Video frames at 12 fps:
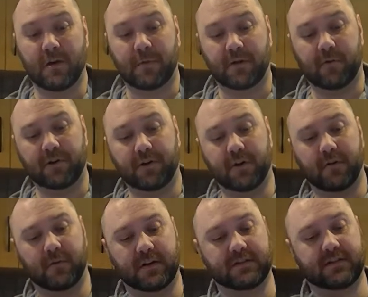But what you're going to
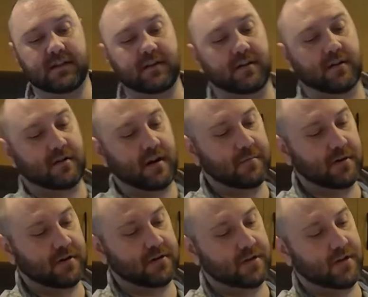want to see here, I'm
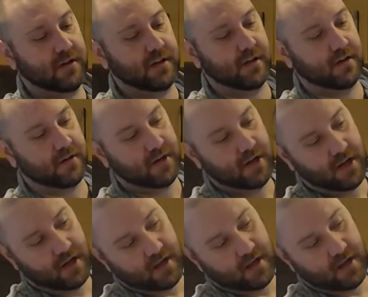going to turn it here.